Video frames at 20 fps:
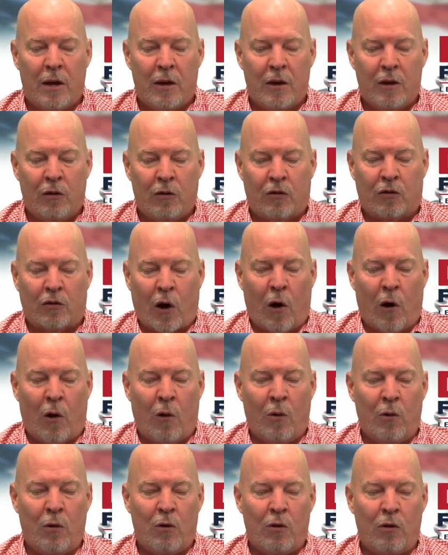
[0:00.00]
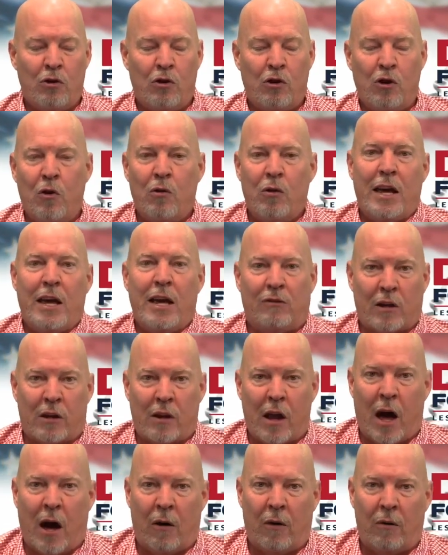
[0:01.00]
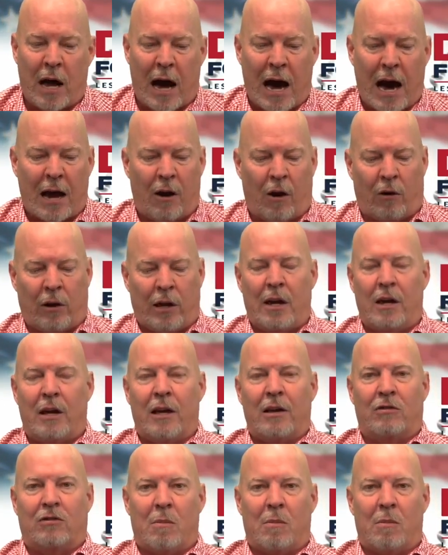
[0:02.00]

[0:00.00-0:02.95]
So you need to know, not only is the